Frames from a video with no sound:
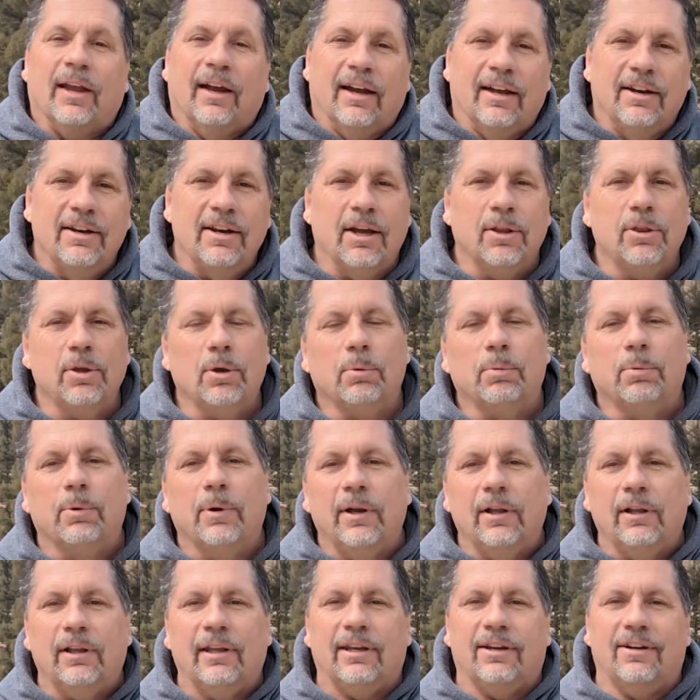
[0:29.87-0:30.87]
Another
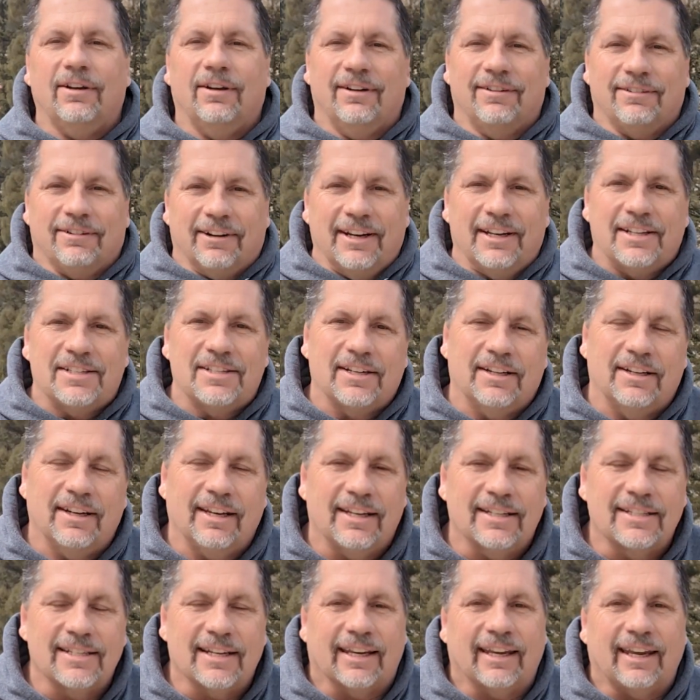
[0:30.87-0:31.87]
really good reason
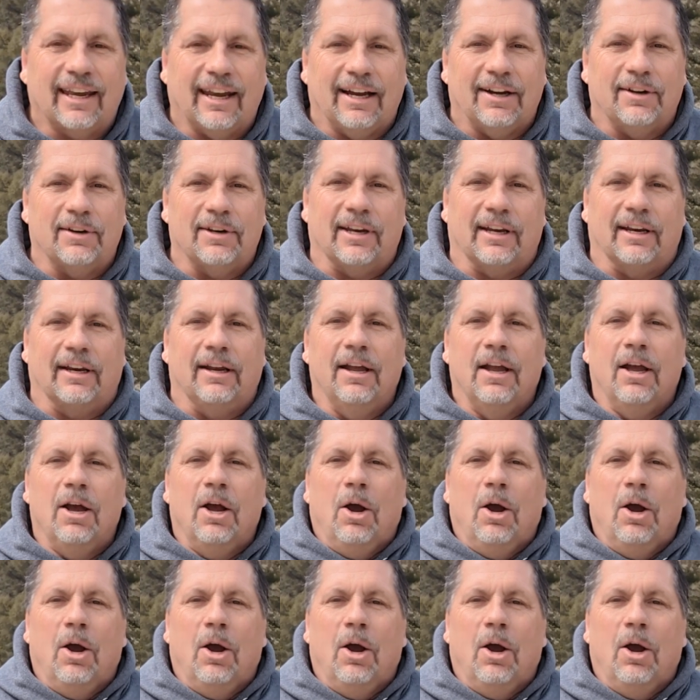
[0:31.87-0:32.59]
is accounting.